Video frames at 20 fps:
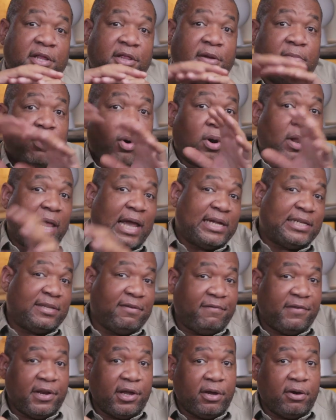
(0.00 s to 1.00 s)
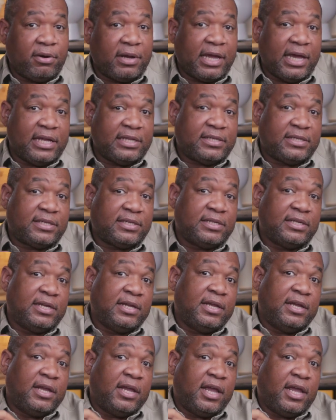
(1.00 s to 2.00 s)
the more likes the video gets
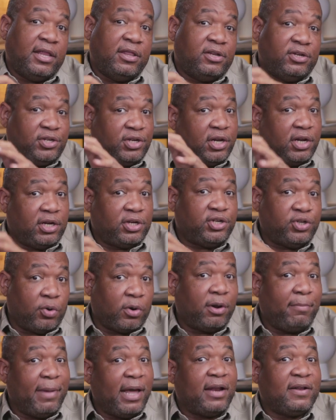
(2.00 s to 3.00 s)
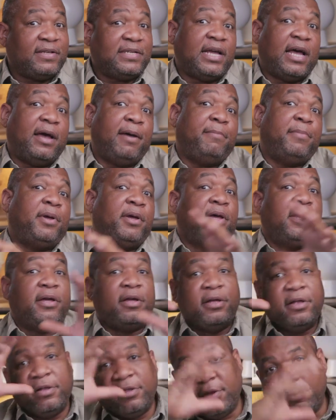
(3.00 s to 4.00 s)
in a short amount of time,
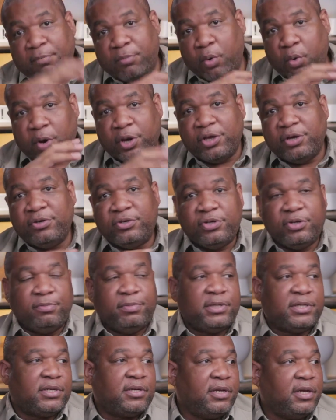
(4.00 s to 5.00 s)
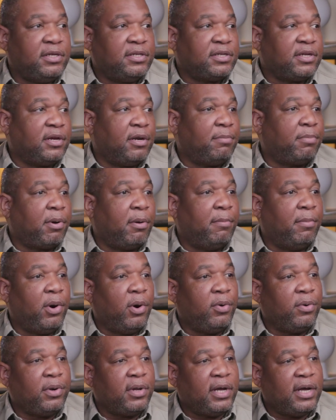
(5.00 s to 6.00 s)
the more YouTube is going to
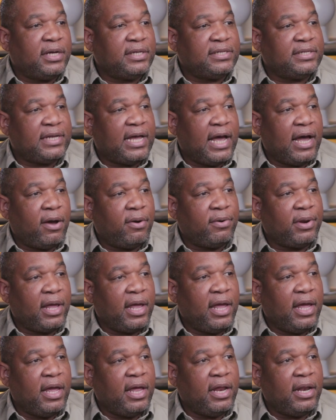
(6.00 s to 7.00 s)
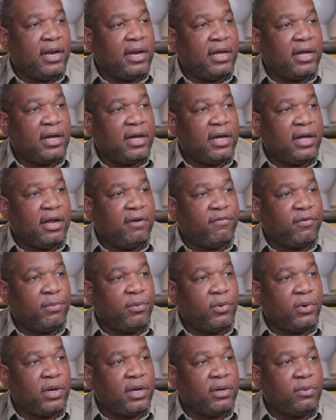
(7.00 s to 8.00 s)
promote us out, and
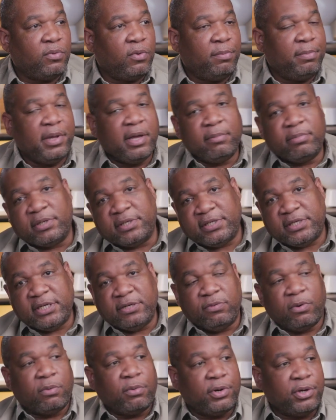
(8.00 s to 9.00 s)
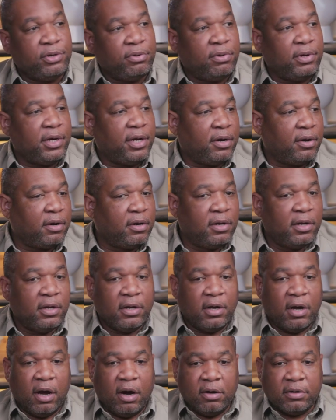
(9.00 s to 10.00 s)
everyone will be able to see what we're doing here.
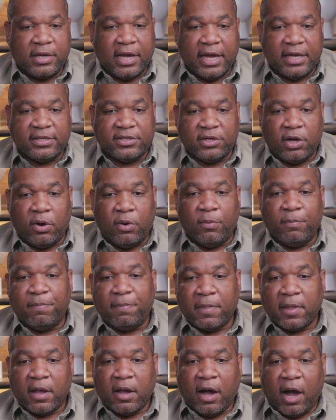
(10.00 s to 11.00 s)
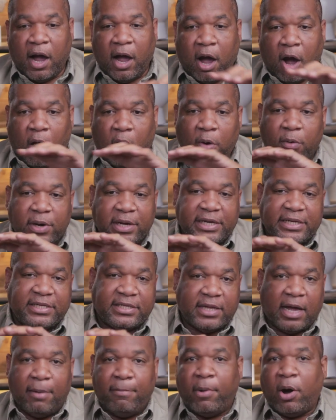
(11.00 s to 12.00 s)
Okay, so I'm
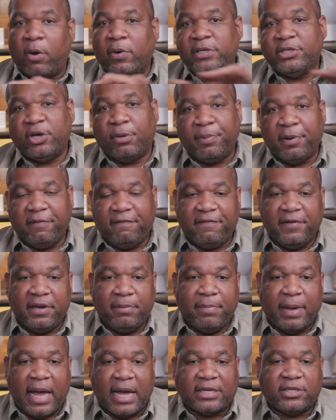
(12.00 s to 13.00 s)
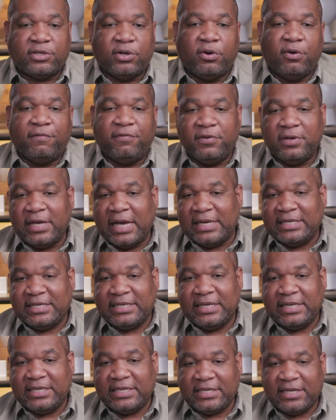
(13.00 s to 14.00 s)
always open to feedback. So if you guys
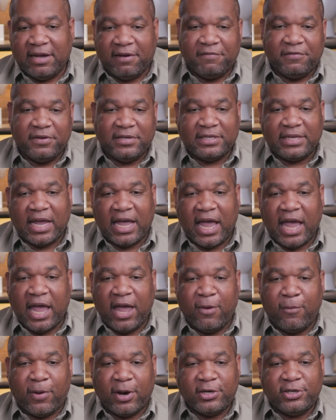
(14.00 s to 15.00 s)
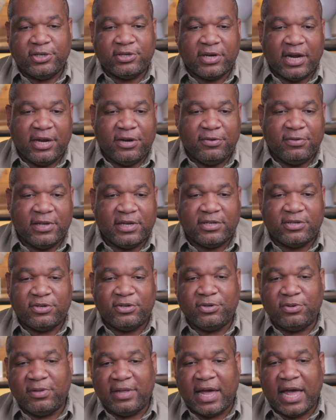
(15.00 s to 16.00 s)
see stuff and you say, hey, why don't you try to do this
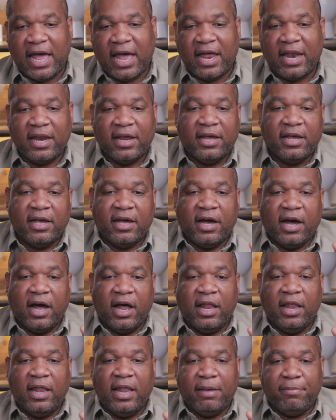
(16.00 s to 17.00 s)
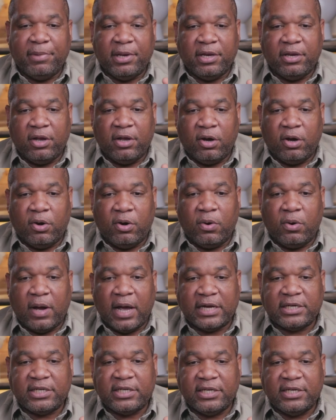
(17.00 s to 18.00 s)
or do that, let me know.
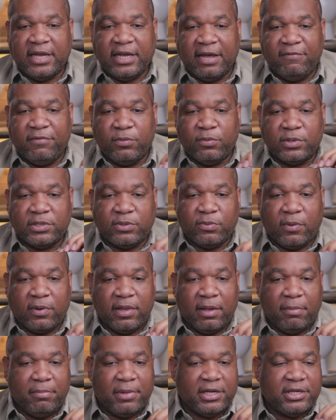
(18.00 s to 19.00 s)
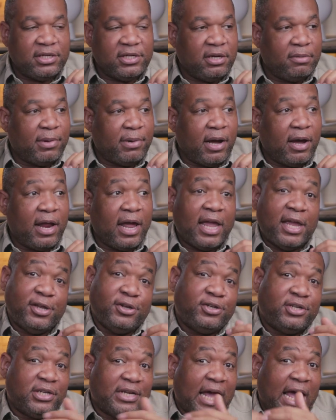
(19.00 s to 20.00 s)
Actually, David was the one that mentioned about, hey,
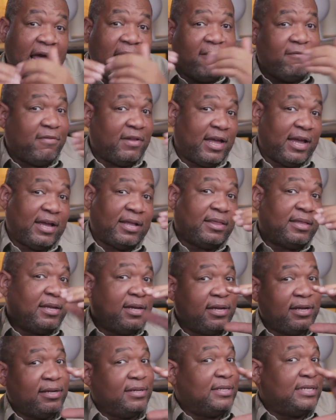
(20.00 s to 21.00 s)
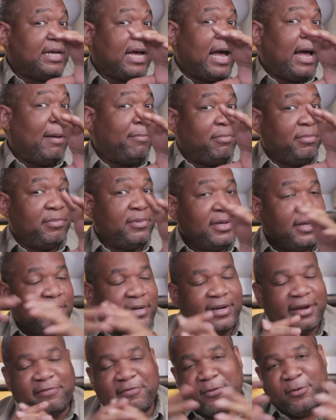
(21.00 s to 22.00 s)
you should have like the top,
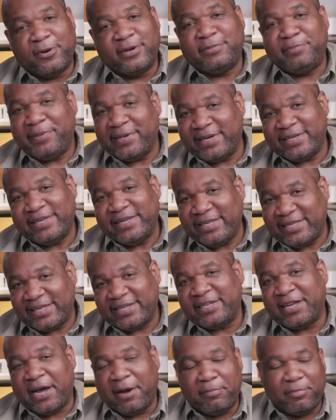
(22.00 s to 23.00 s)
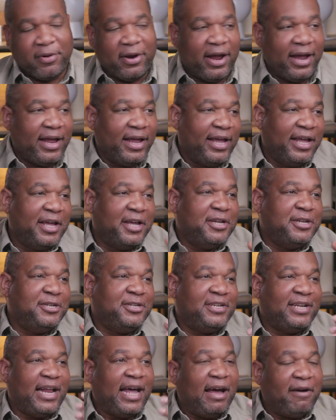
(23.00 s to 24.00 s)
of course, because he's the top, right? You
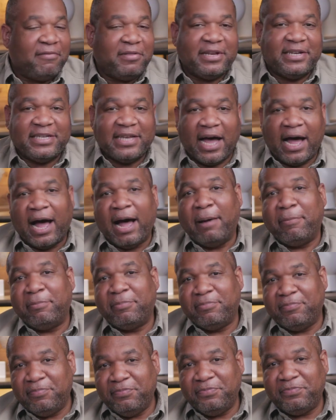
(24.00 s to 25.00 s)
should have the top